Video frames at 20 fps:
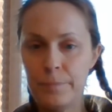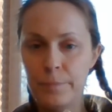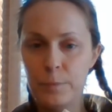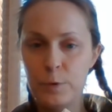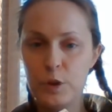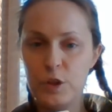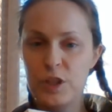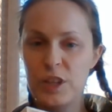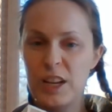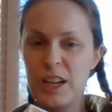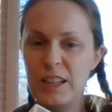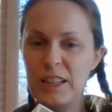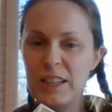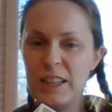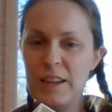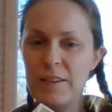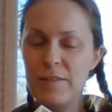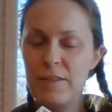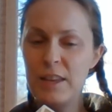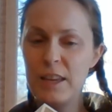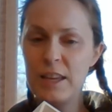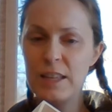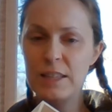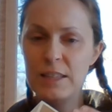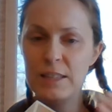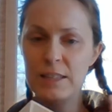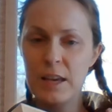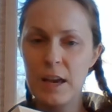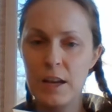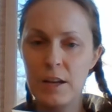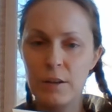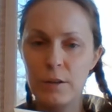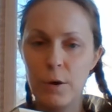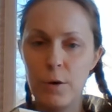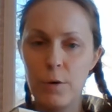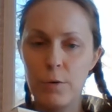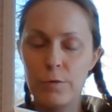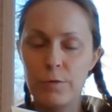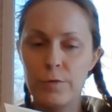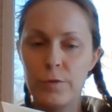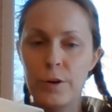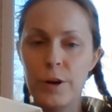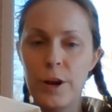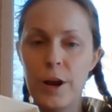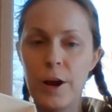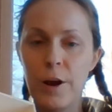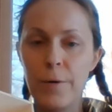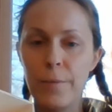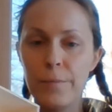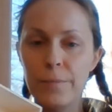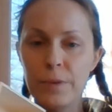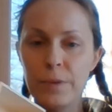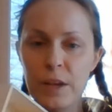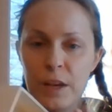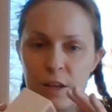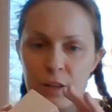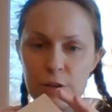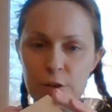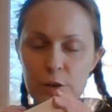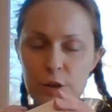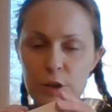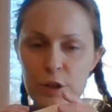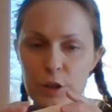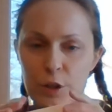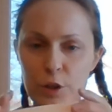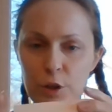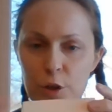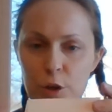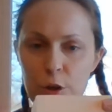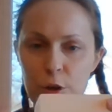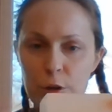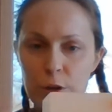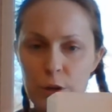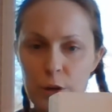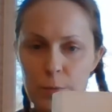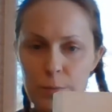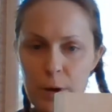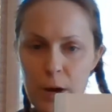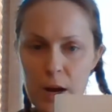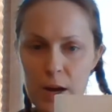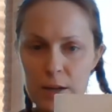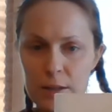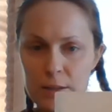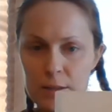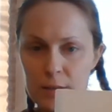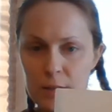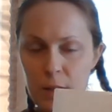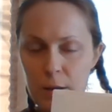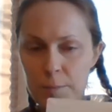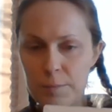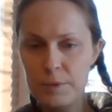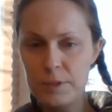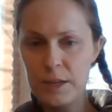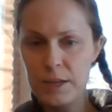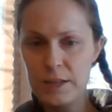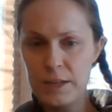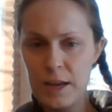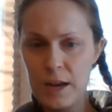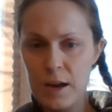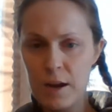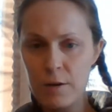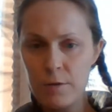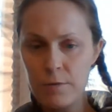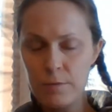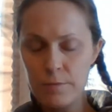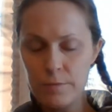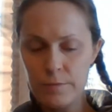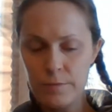We're just going to leave the inside alone for now. So you can just turn your box upside down